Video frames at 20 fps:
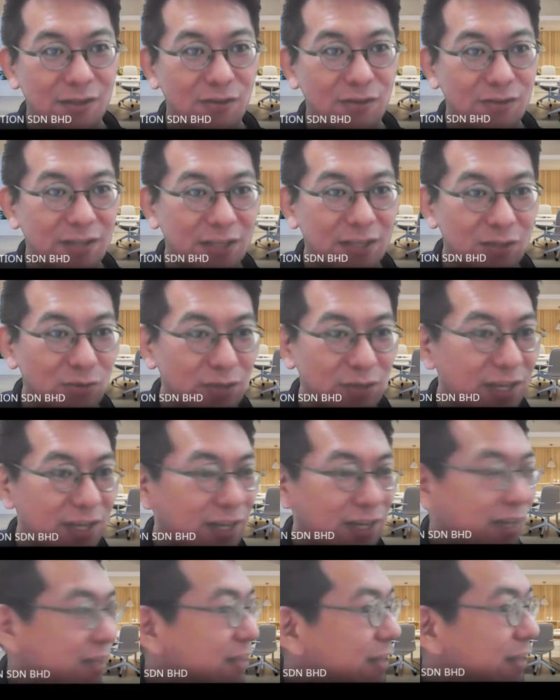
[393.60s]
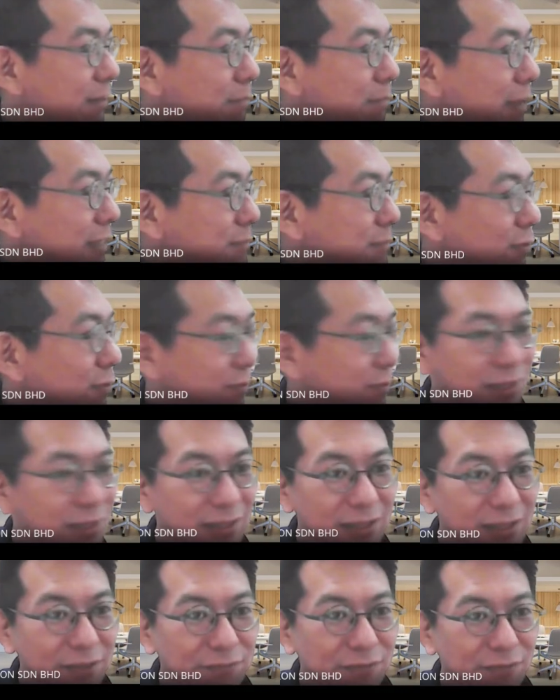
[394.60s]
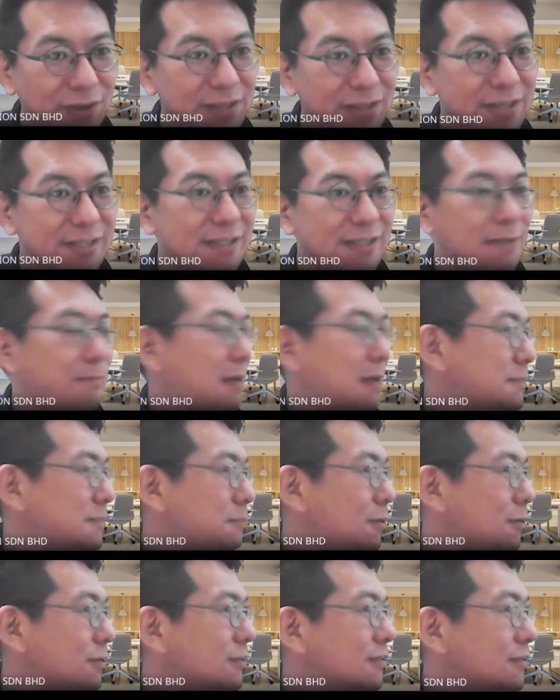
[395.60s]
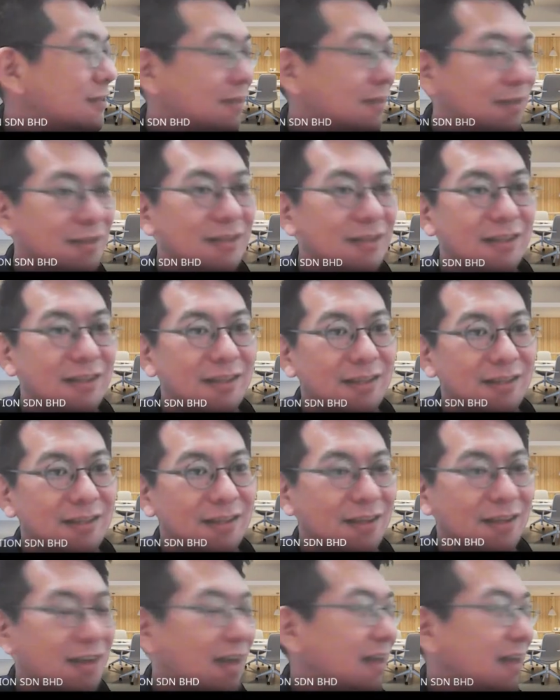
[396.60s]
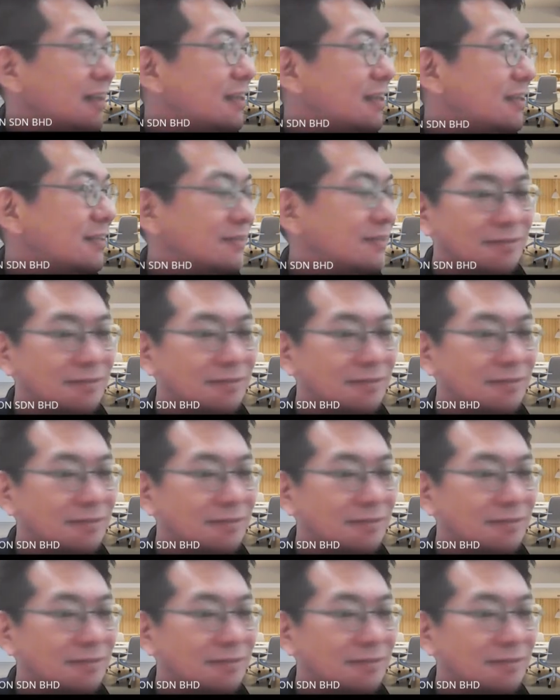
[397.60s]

you need to key in the passport. The difference is the passport. Okay,